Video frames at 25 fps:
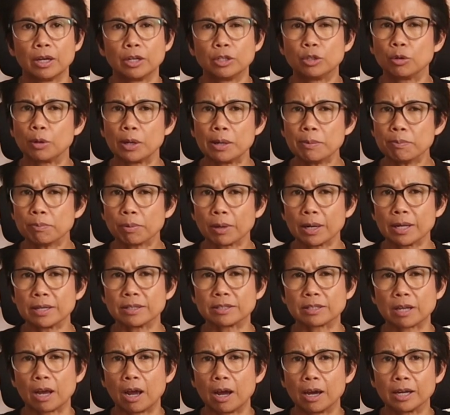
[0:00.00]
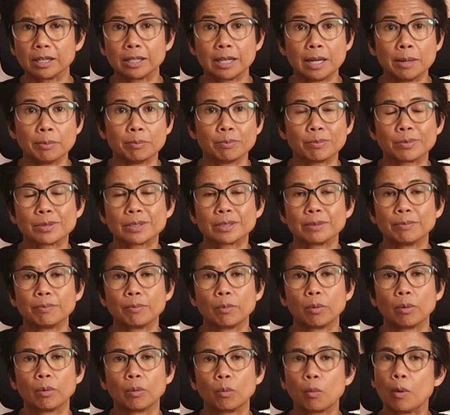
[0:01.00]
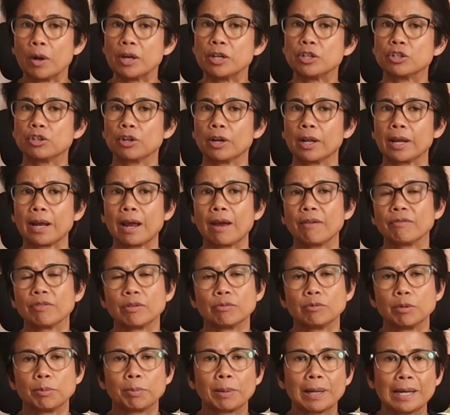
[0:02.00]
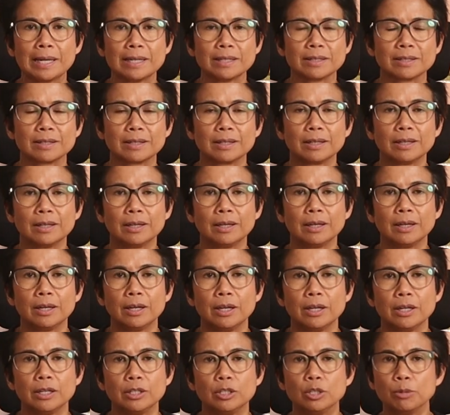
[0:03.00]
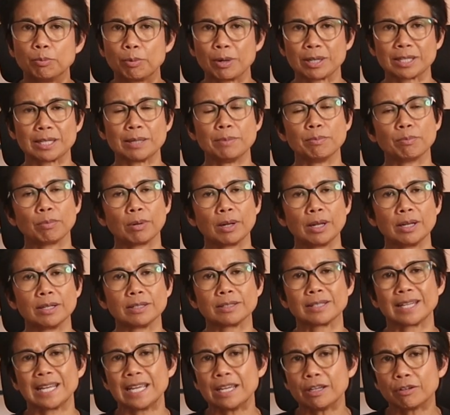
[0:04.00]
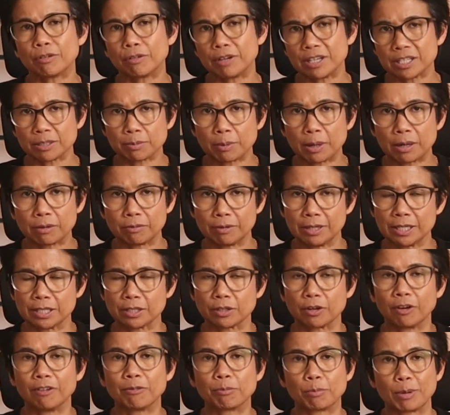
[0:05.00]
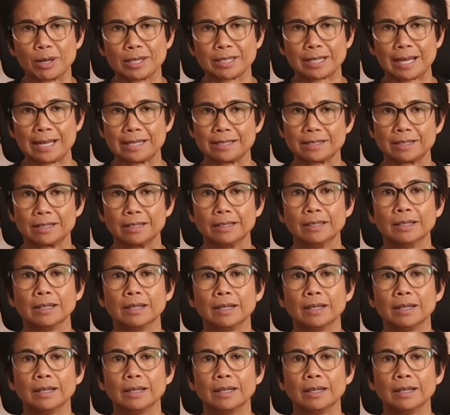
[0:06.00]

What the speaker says: Do implants hide lumps? When should I have them replaced? Do breast implants increase my risk of breast cancer?